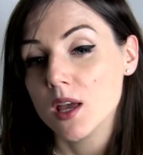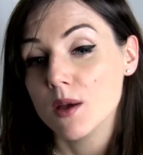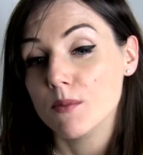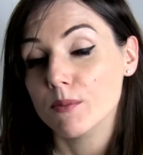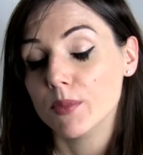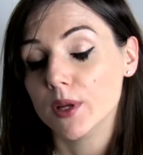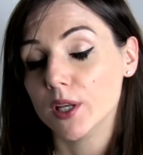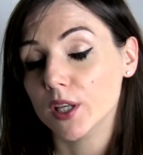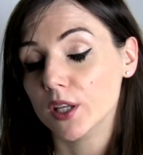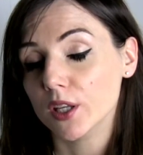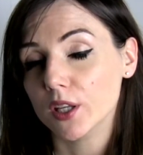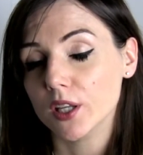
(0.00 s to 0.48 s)

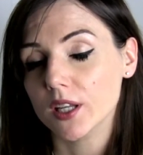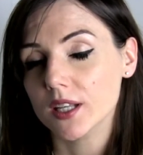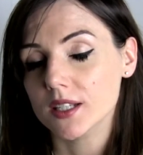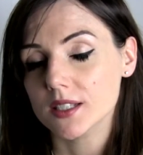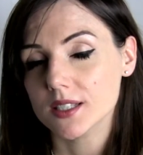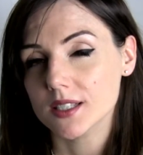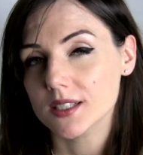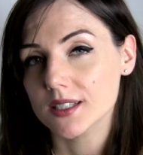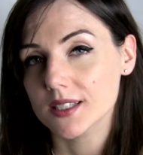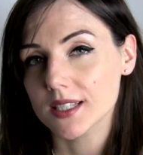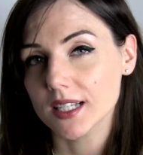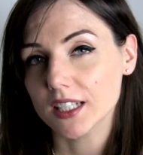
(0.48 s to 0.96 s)
But
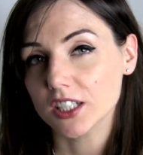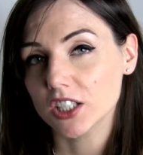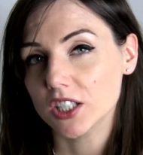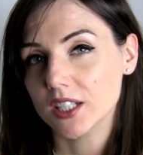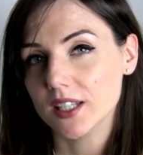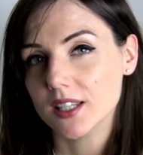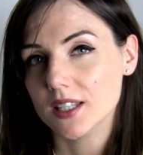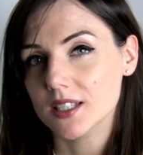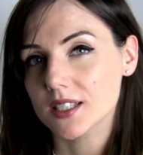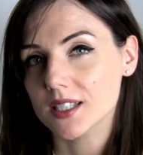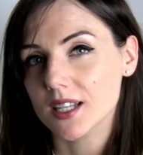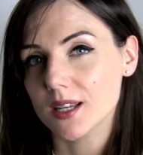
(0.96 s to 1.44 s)
it's essentially
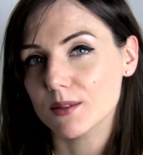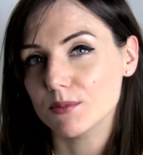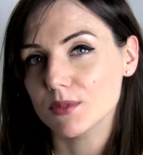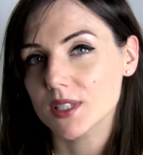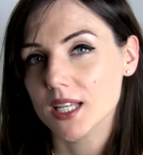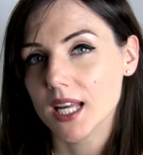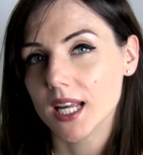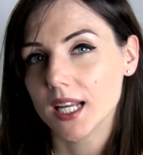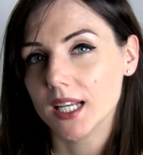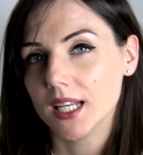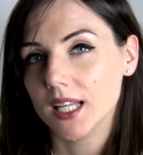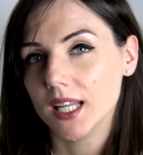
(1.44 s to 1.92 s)
the same
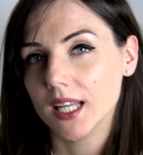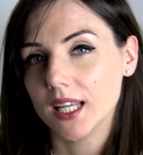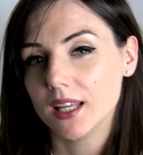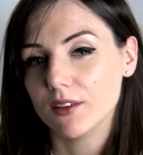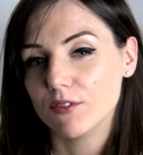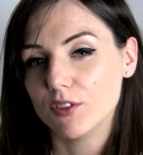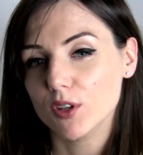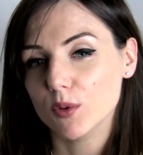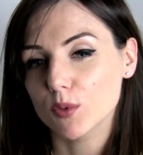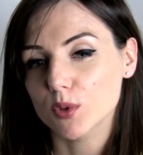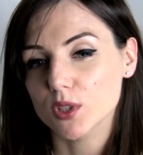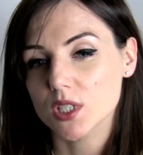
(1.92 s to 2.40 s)
technique
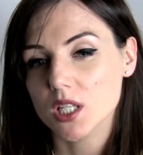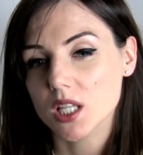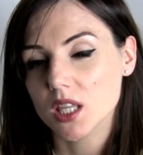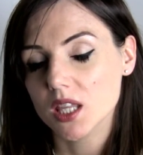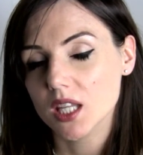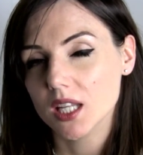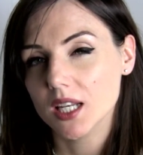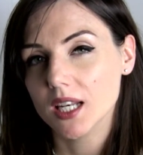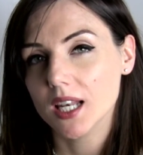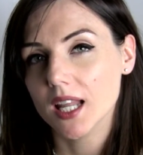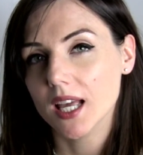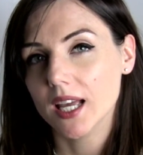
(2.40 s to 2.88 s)
if you want a
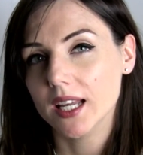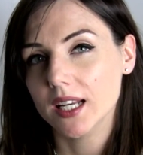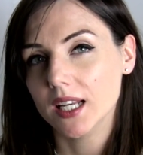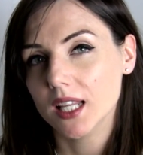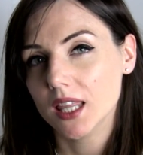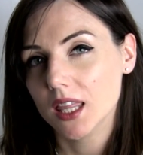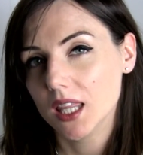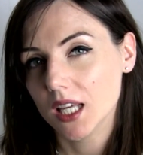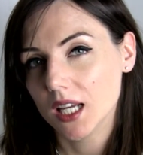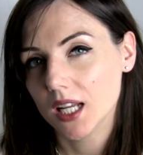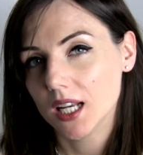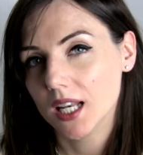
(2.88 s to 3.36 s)
thin line, a
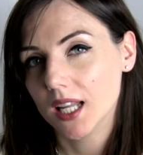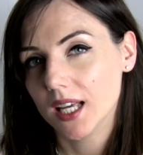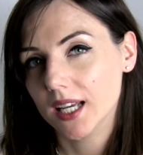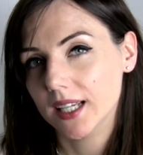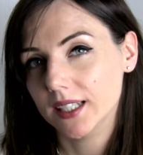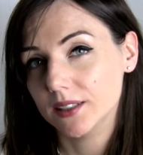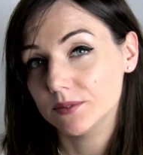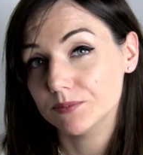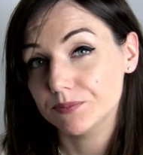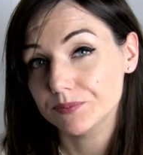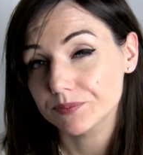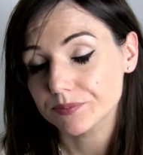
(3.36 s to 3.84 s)
thick
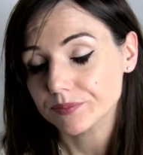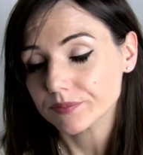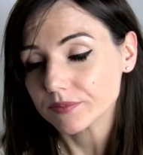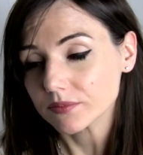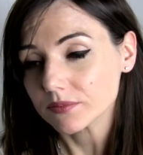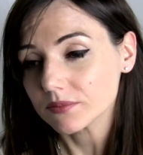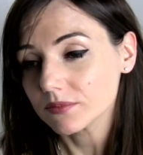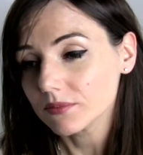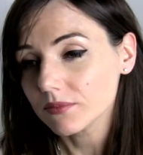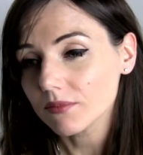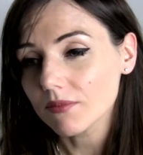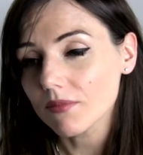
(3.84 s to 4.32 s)
line,
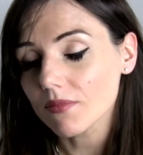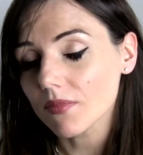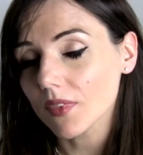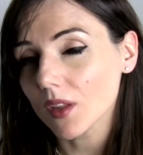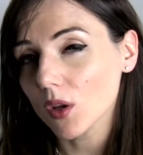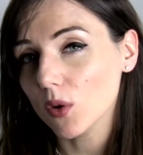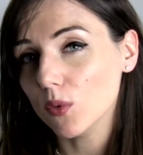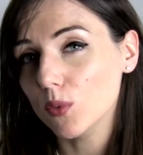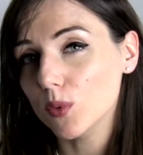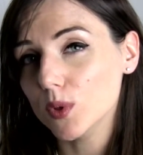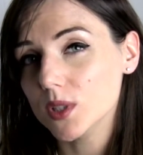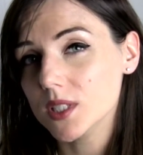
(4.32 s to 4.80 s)

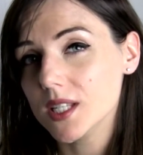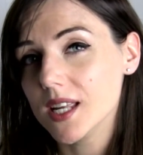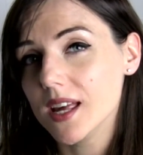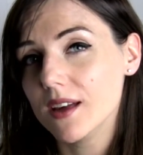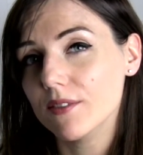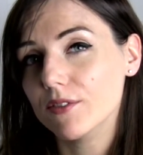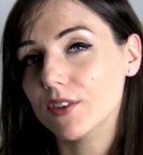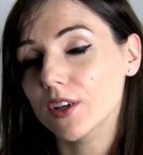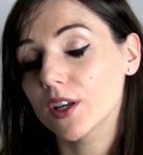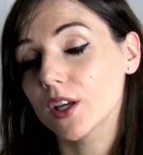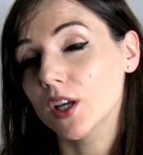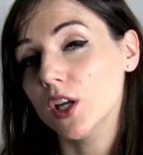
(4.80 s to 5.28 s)
or
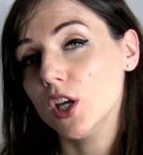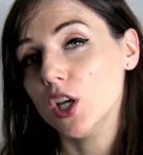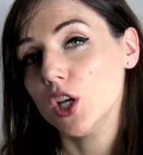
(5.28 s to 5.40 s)
whatever.